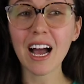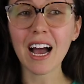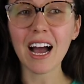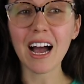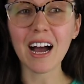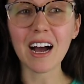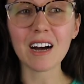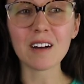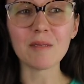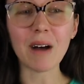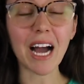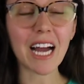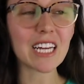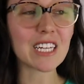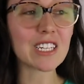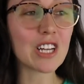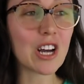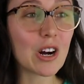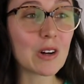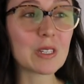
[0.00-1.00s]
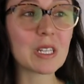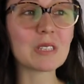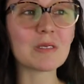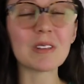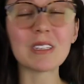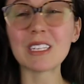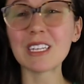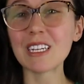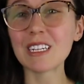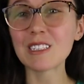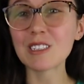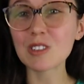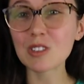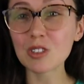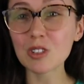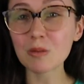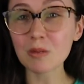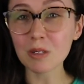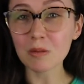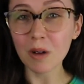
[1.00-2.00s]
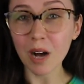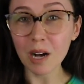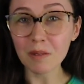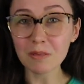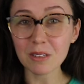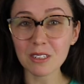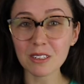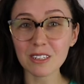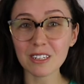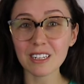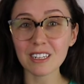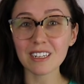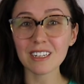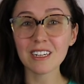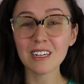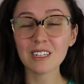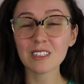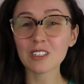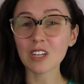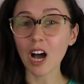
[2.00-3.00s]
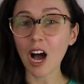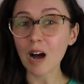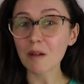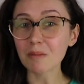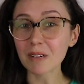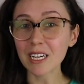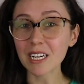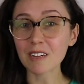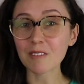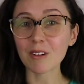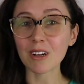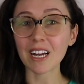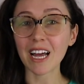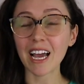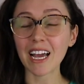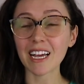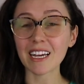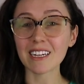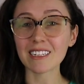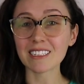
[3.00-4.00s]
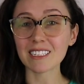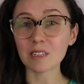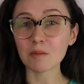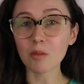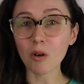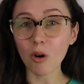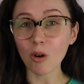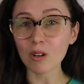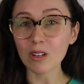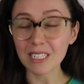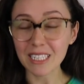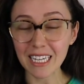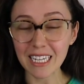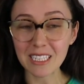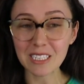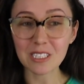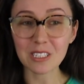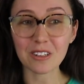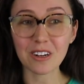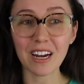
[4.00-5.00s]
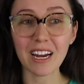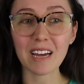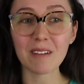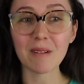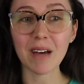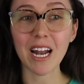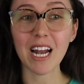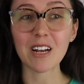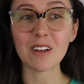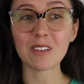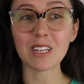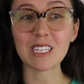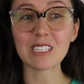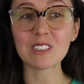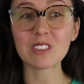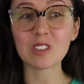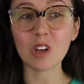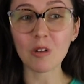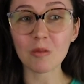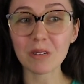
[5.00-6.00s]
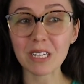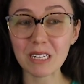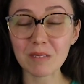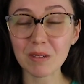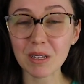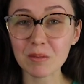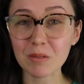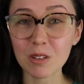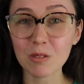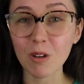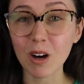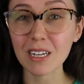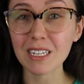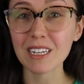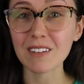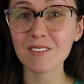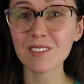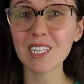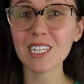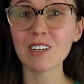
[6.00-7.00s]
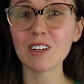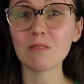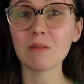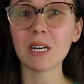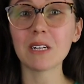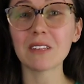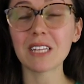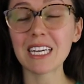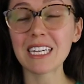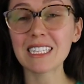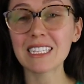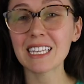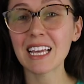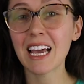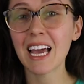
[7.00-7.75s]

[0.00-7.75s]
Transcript: I know this was a super popular topic when I did a poll on Instagram, and I know that so many people wanted a video about this,